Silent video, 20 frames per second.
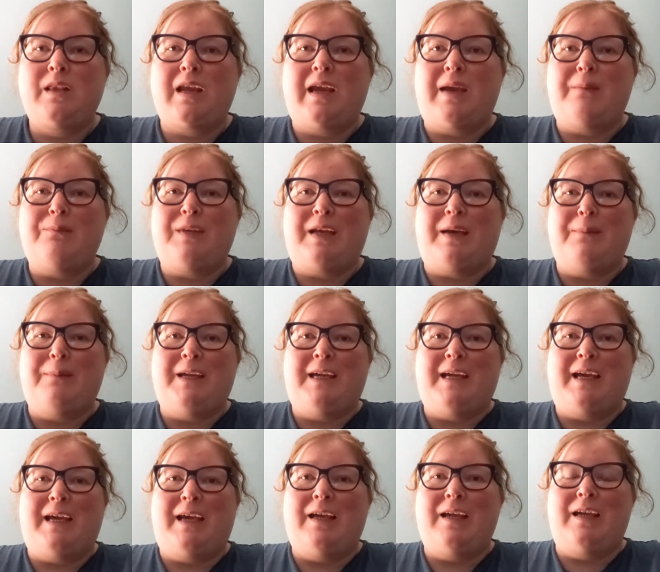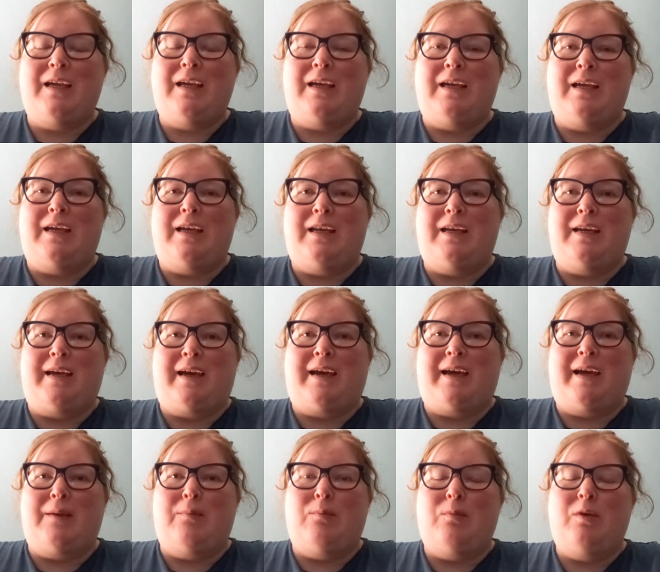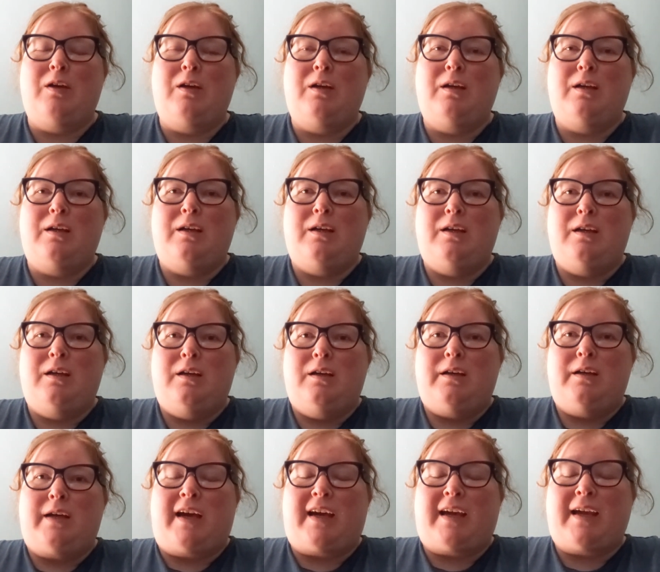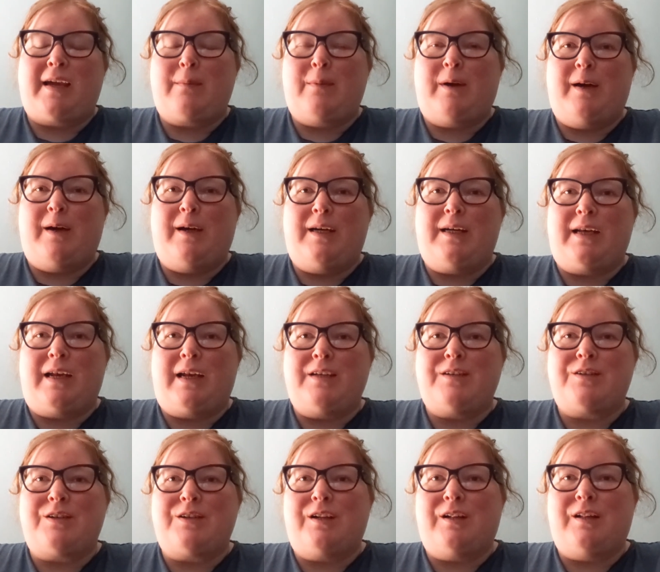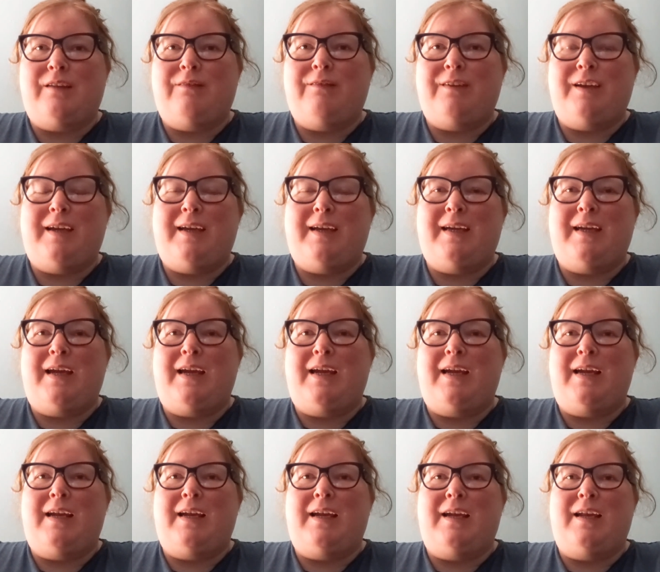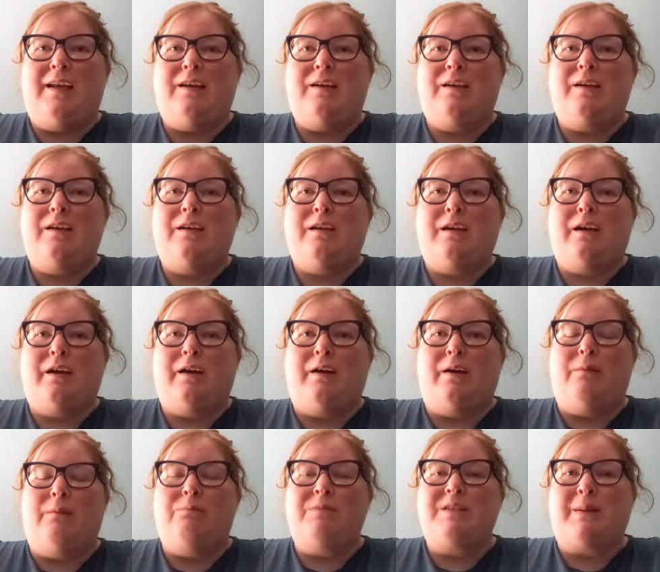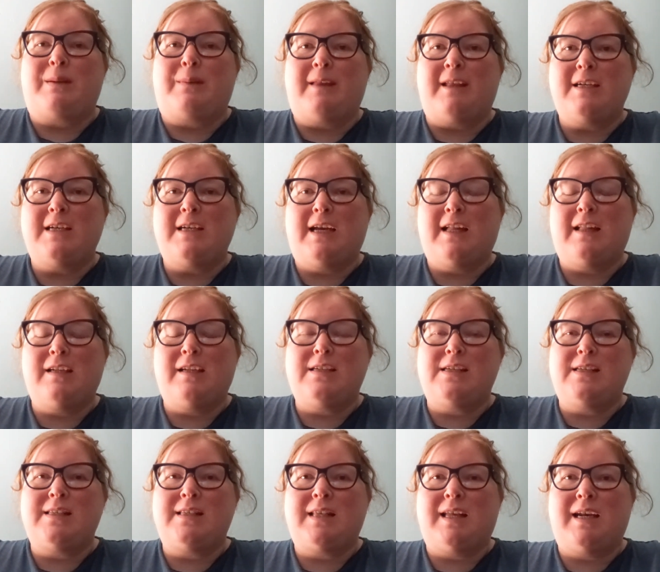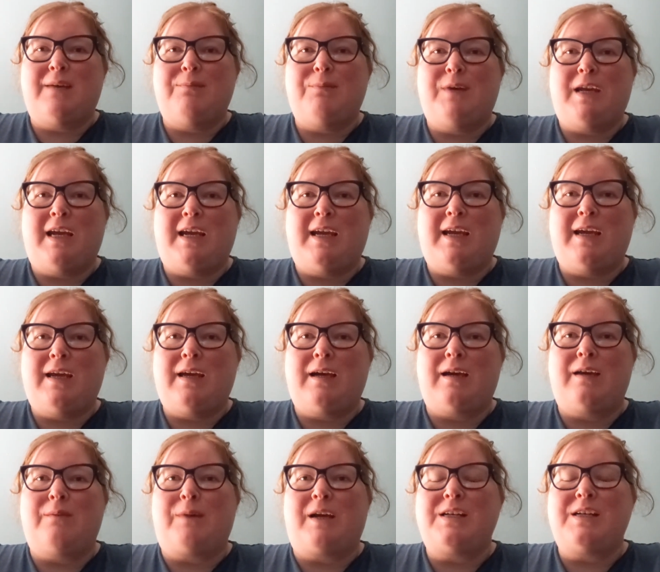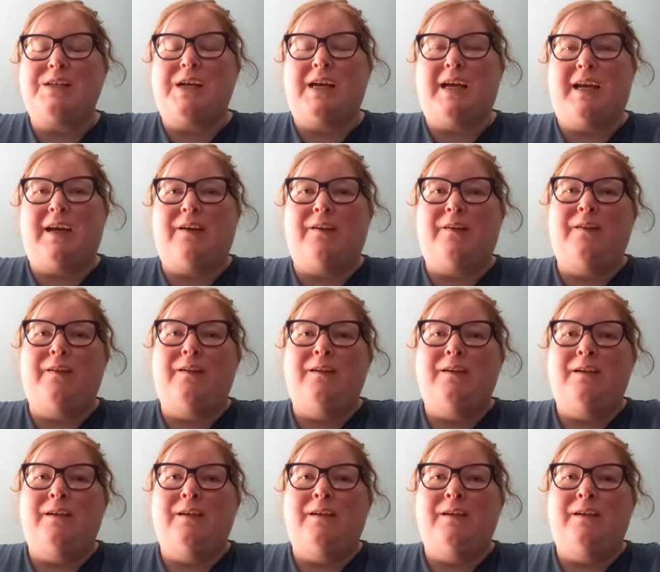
I'm W, and I'm talking about intentional living and some of the challenges that I'm taking on my channel.